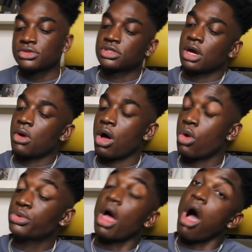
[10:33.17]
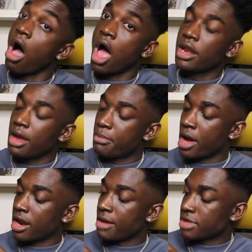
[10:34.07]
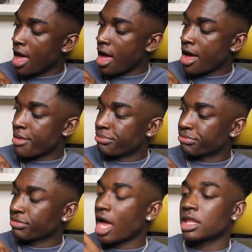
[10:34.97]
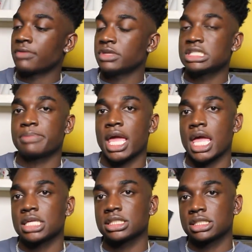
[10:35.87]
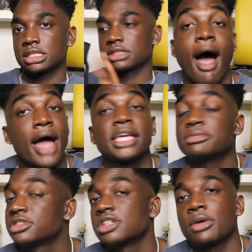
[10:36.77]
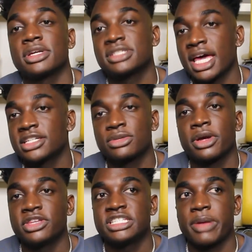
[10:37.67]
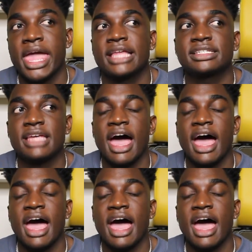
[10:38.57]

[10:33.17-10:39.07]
So hold on, but yeah, I love these pants. I am so excited to wear these pants.